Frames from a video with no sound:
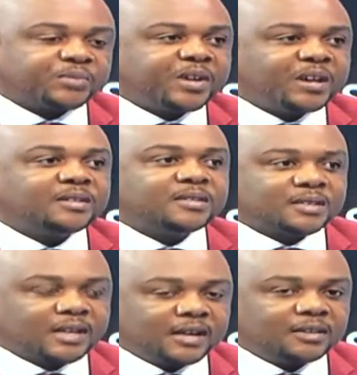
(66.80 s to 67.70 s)
was mainly
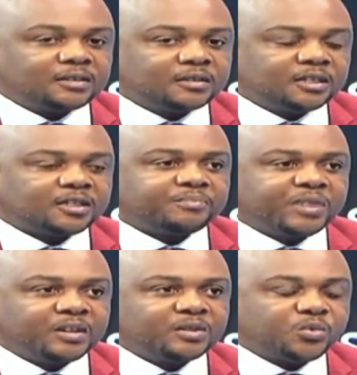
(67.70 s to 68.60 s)
designed just
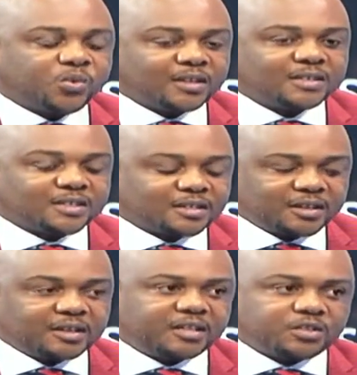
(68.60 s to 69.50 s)
mainly to address
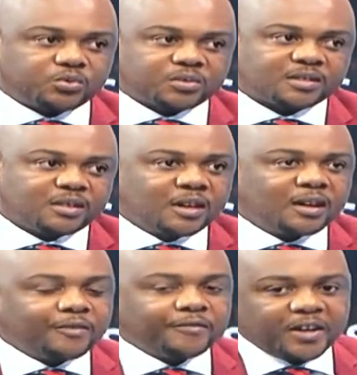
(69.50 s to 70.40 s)
three issues.
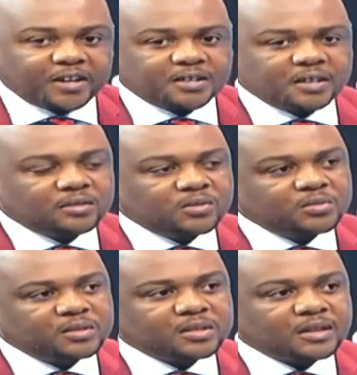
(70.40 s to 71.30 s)
Fake sick
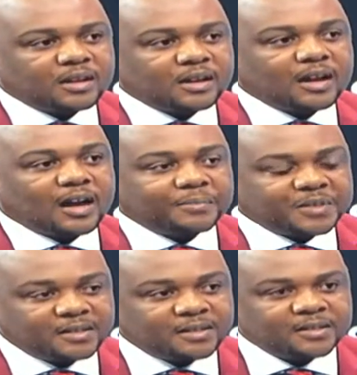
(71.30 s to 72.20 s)
notes,
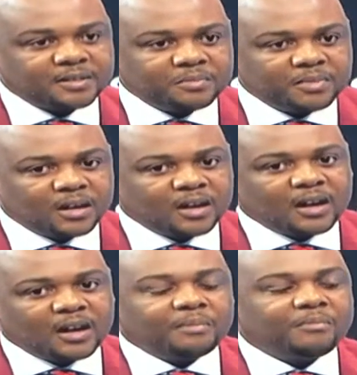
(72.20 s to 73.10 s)
absenteeism,
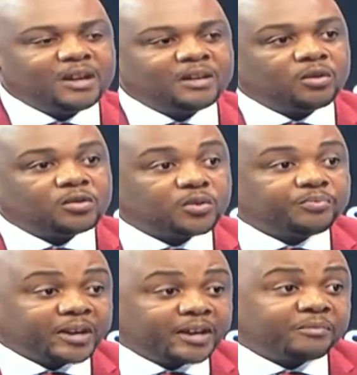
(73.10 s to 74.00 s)
and mainly also
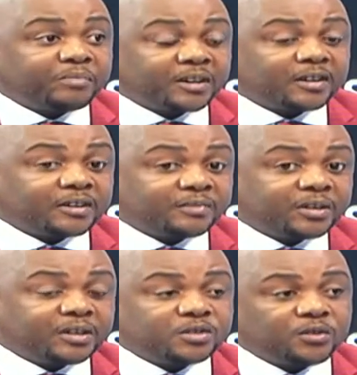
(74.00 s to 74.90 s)
bringing back
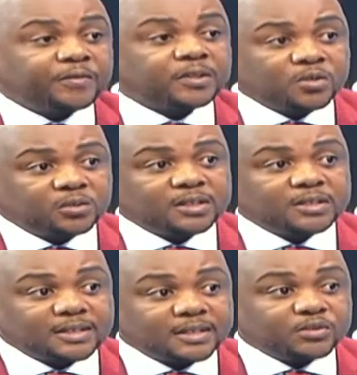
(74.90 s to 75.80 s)
credibility of the
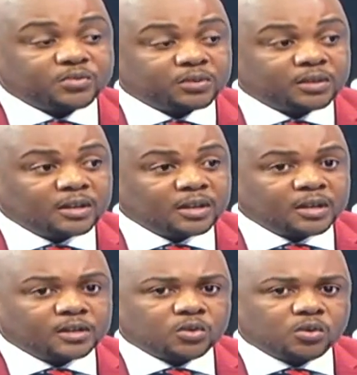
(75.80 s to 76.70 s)
doctor's sick note.
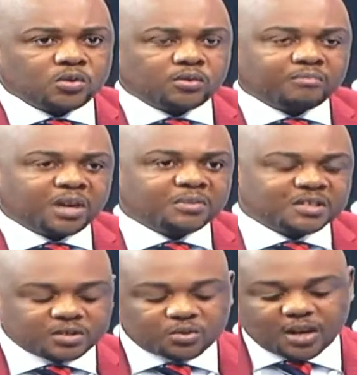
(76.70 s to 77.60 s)
So maybe
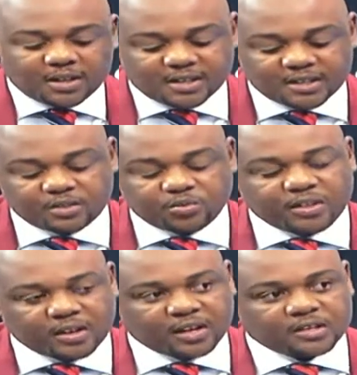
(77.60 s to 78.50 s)
just to address it
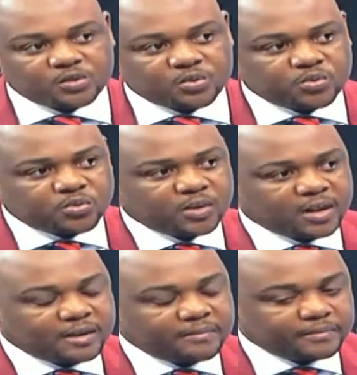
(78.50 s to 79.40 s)
with regards
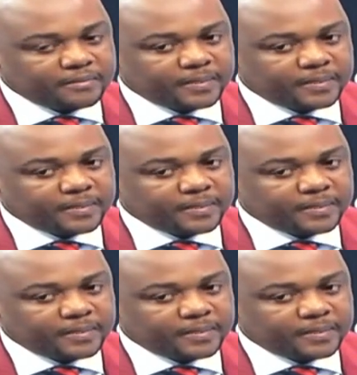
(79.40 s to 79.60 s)
to